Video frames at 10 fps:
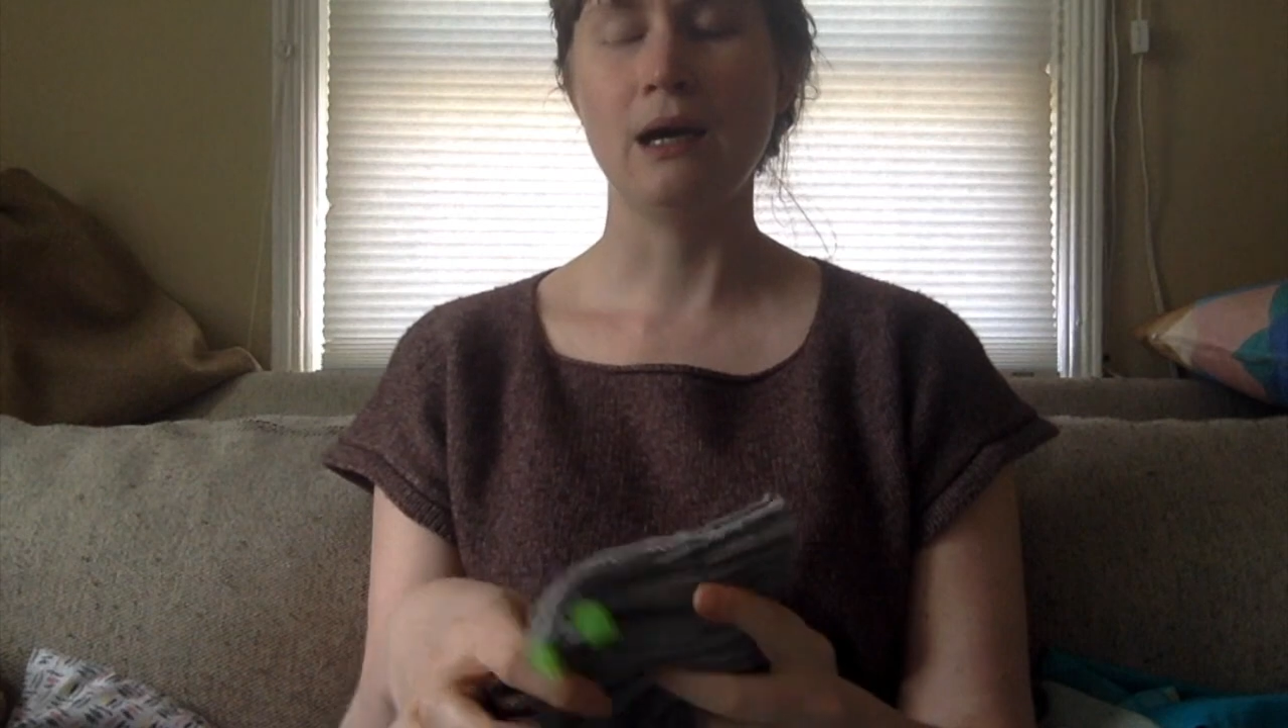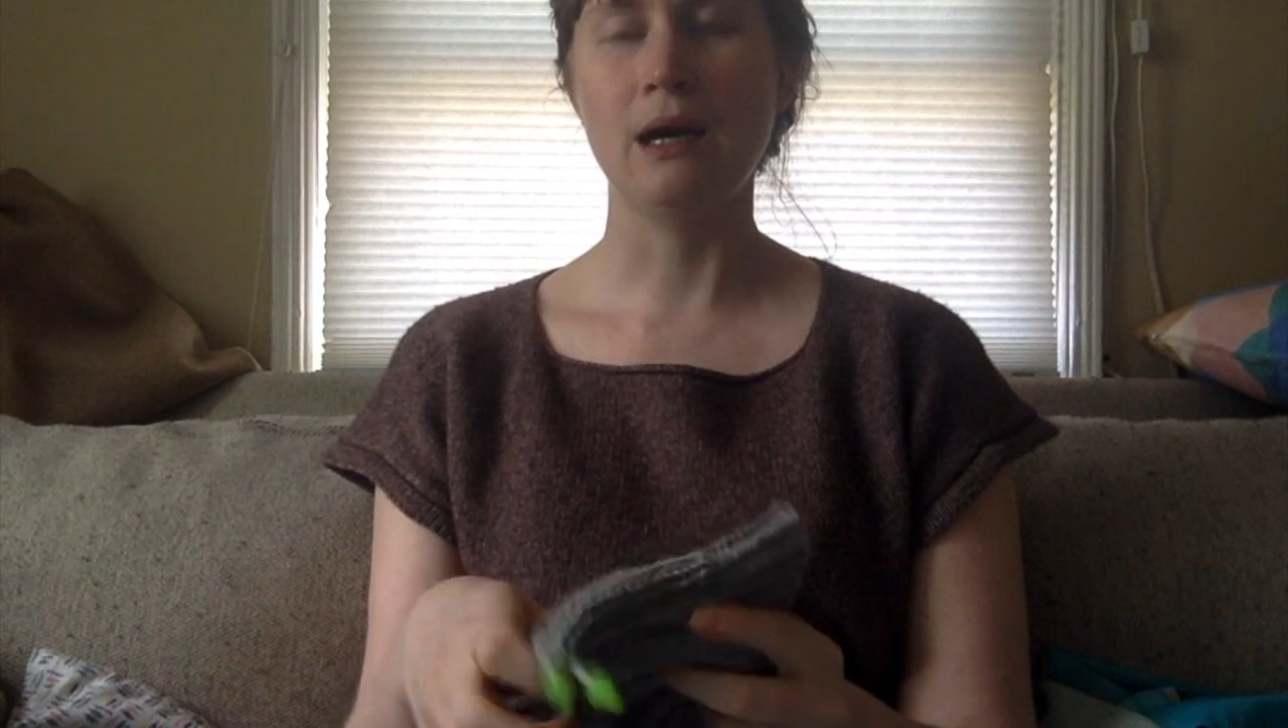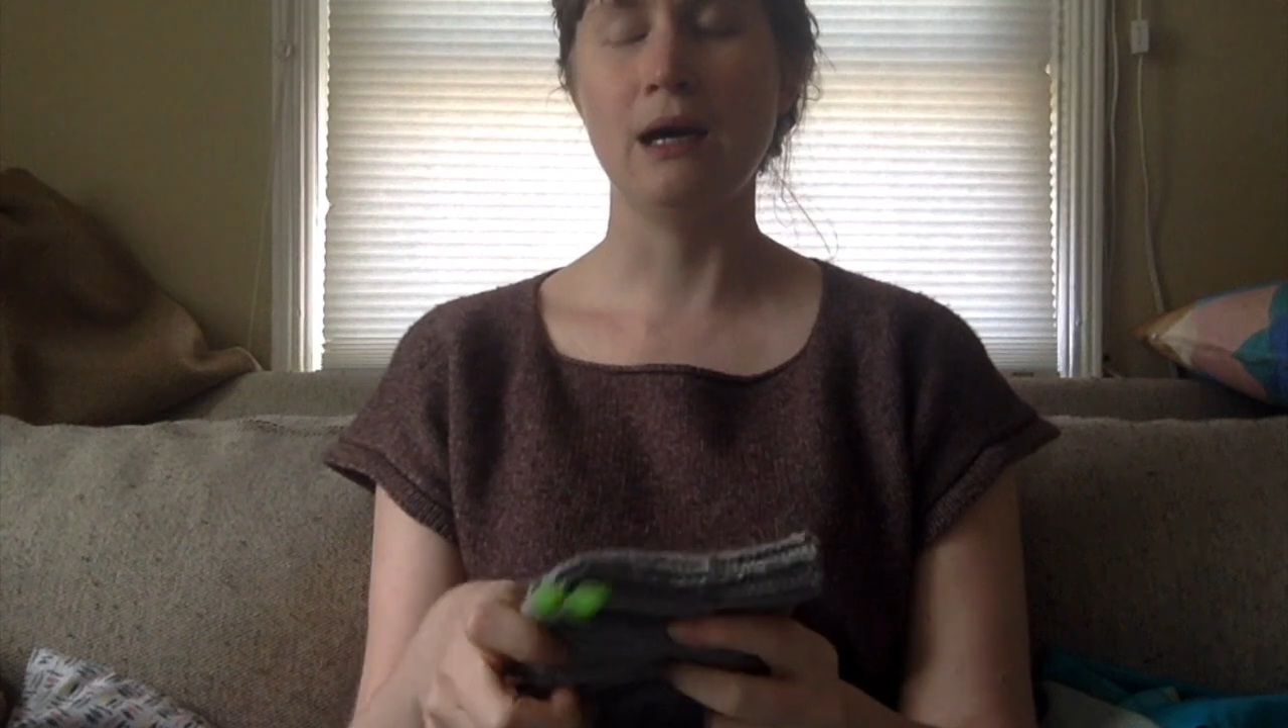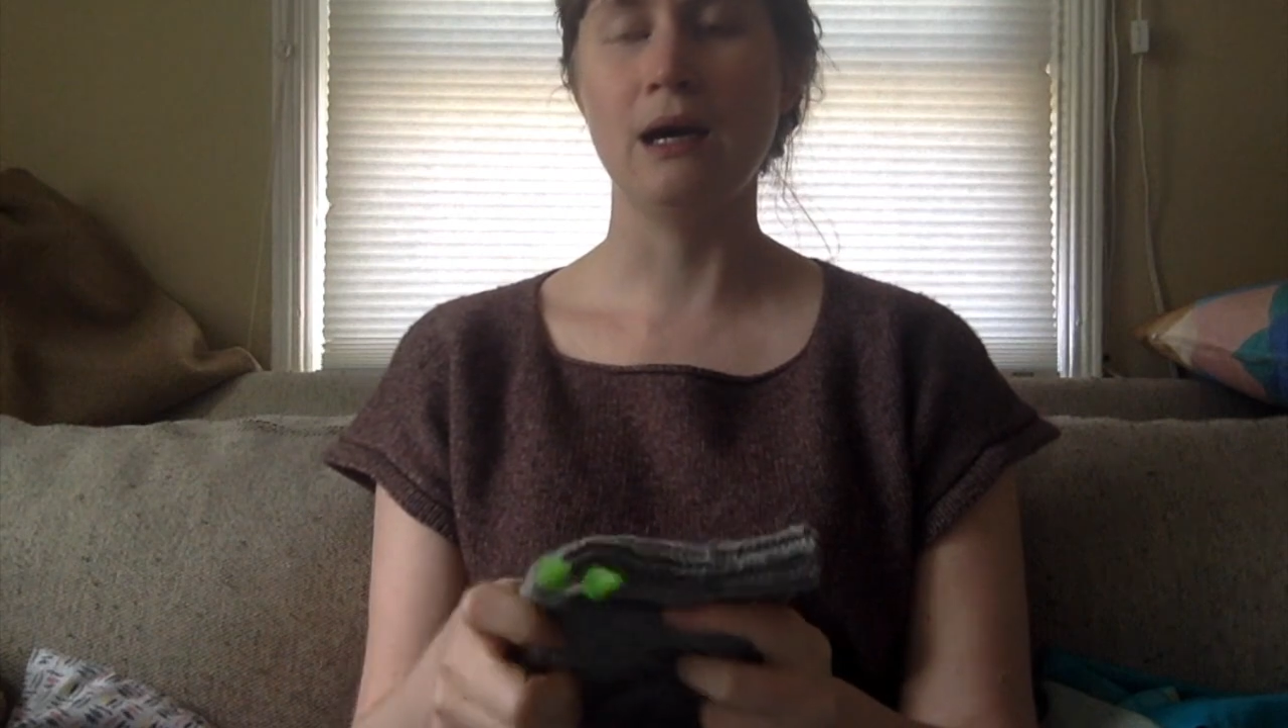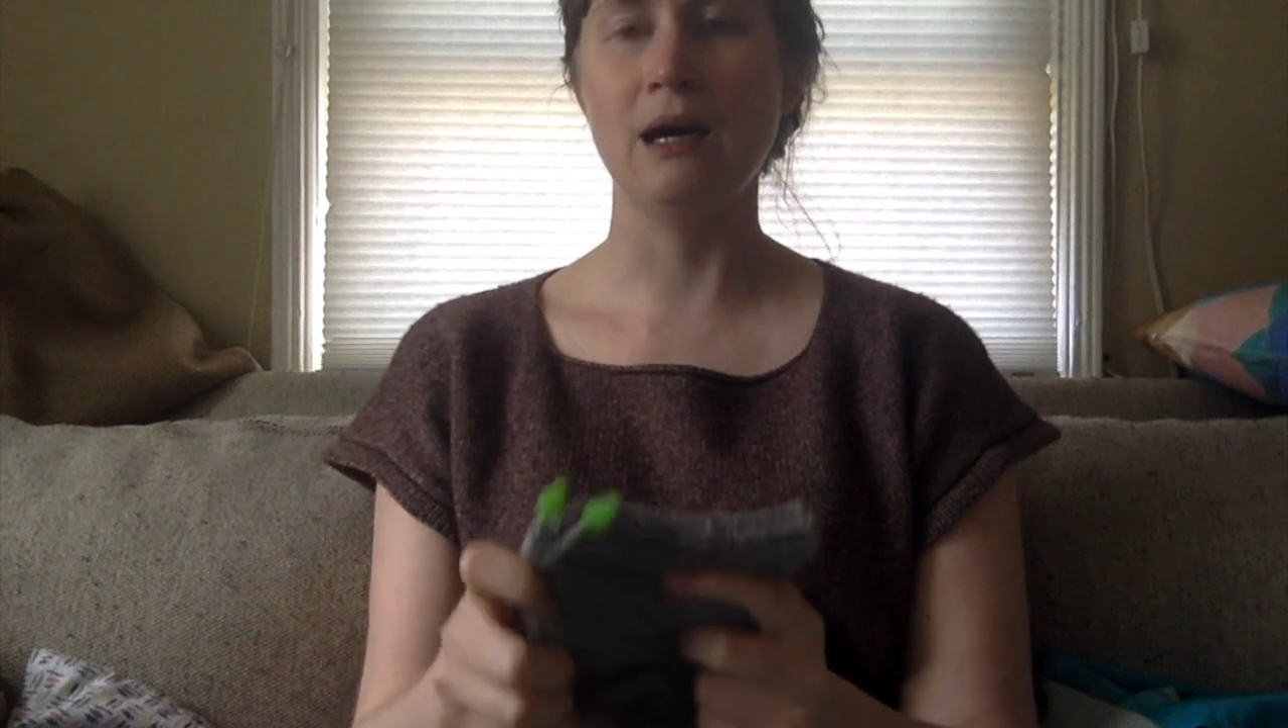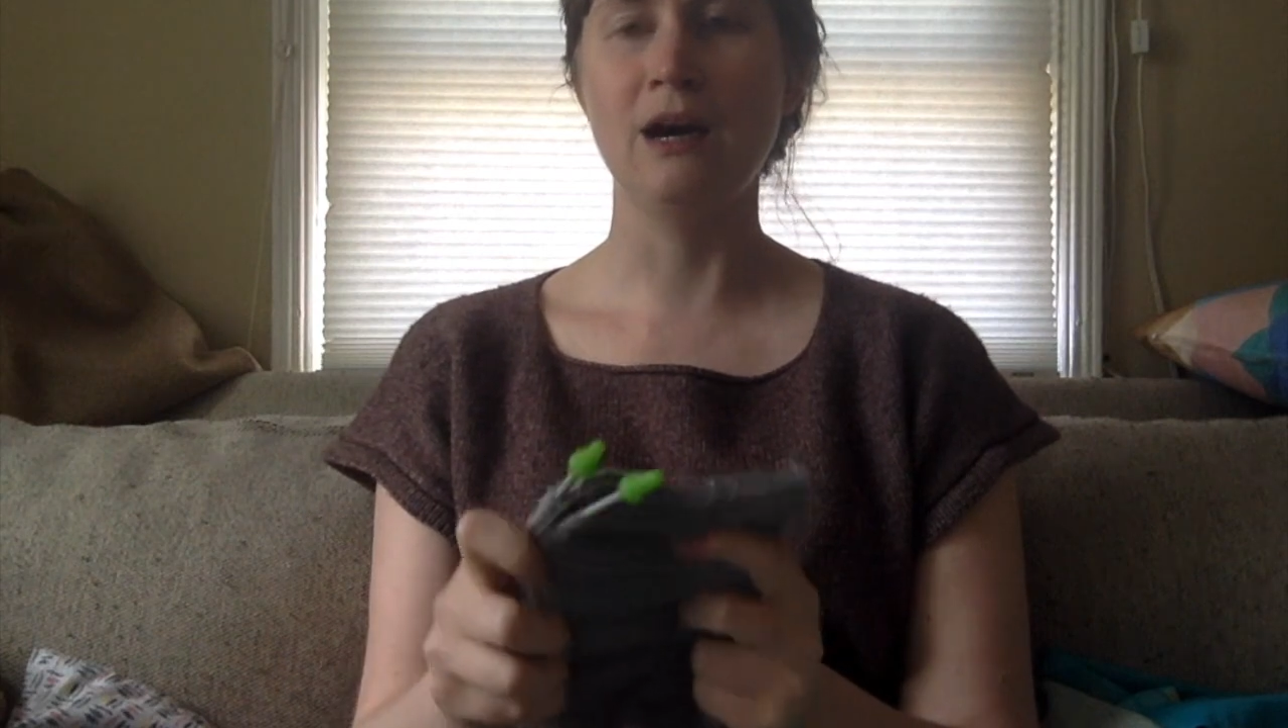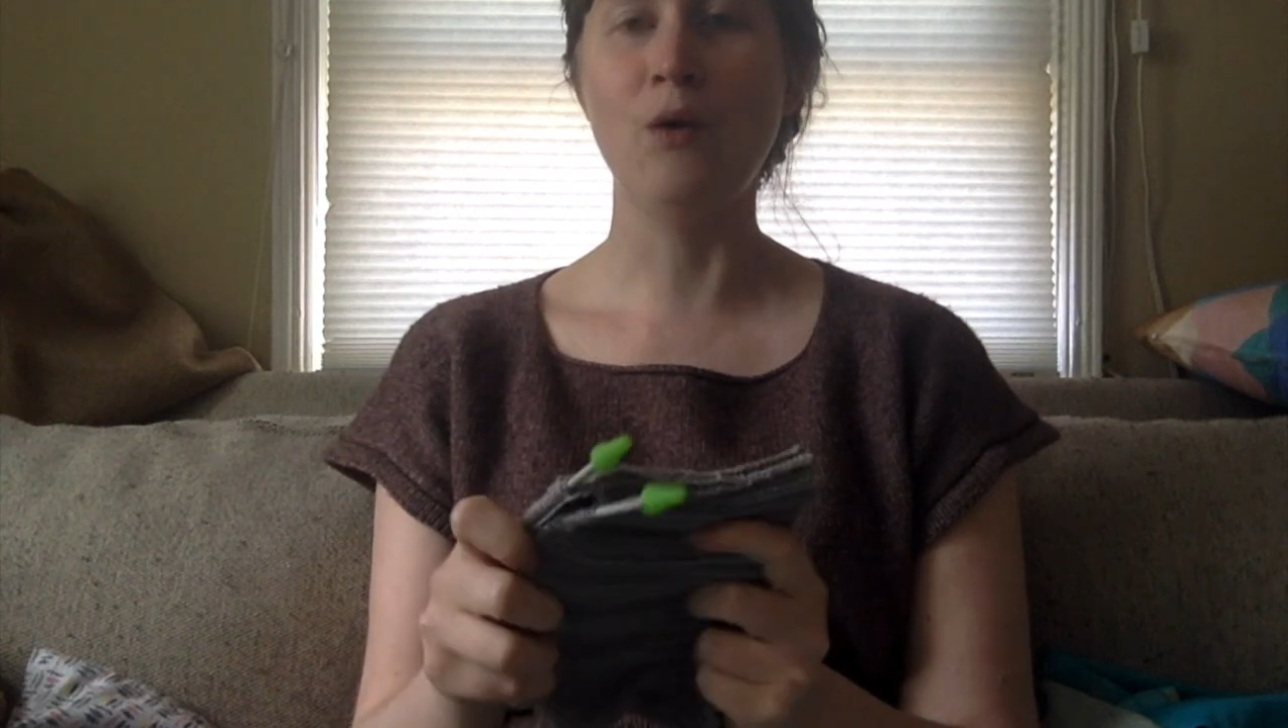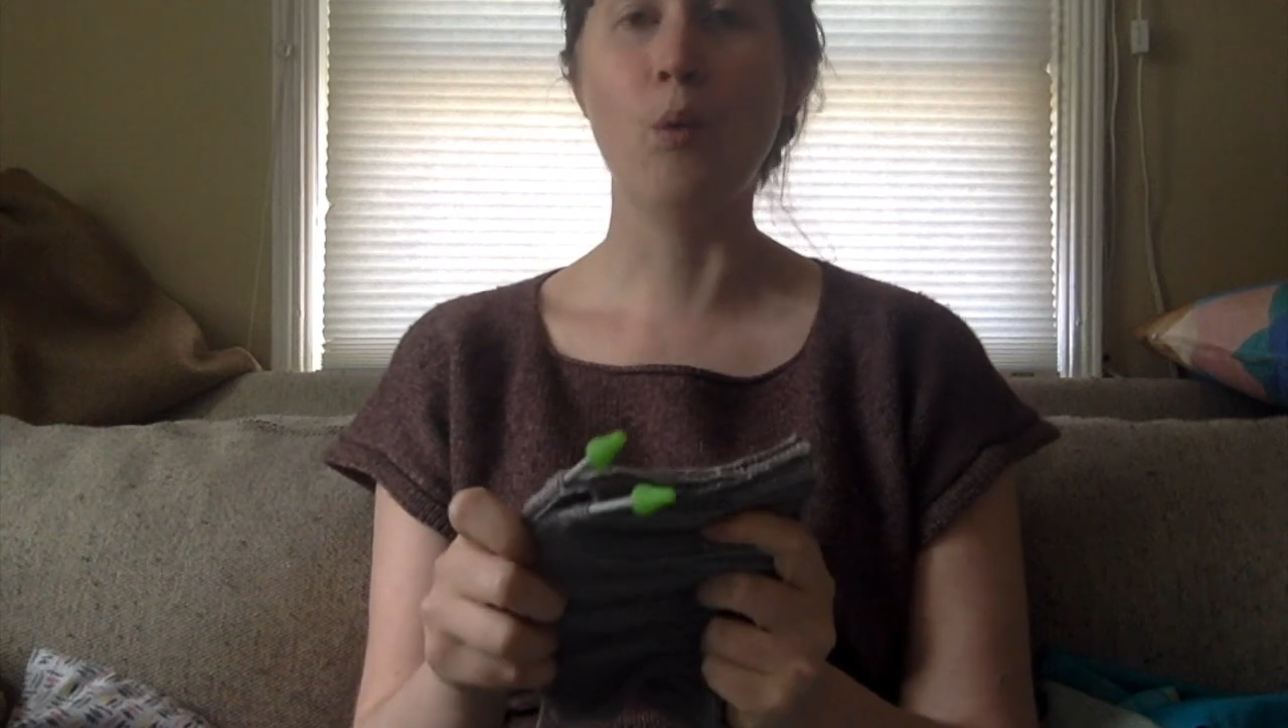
uh,